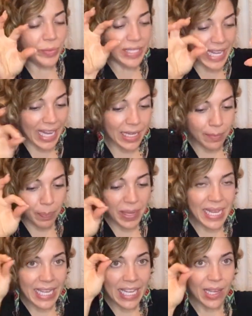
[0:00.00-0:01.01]
get
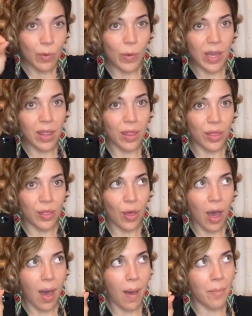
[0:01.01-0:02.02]
picky with
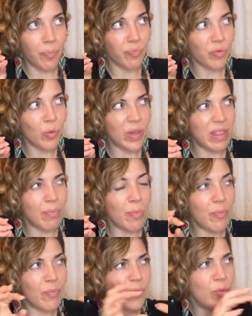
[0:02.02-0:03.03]

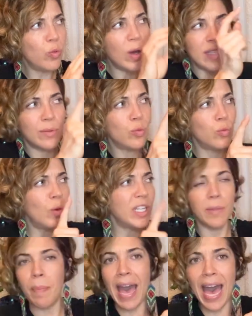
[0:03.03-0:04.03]
what's
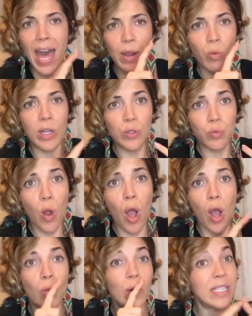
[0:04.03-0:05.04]
bad, what's
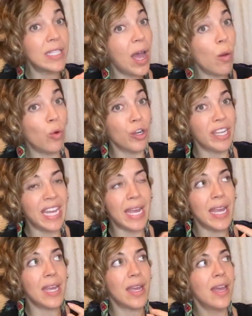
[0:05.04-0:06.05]
wrong, what's not
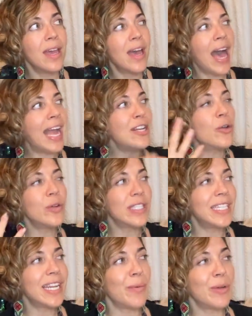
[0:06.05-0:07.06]
working. I
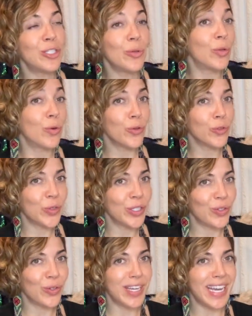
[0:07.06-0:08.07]
noticed that I went to a grocery
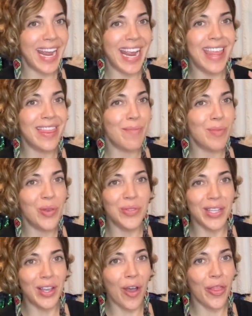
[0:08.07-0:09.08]
store today and the
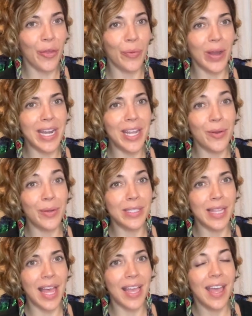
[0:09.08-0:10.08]
music on the radio is
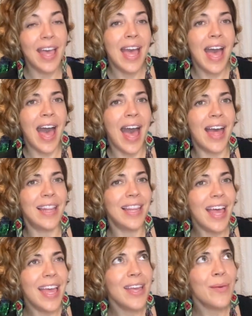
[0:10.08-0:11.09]
like, I
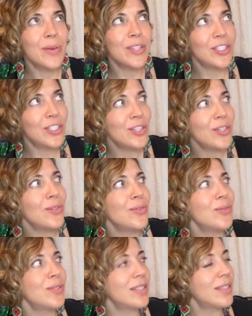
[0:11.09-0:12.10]
like what
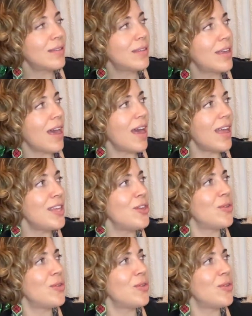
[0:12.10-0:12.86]
you got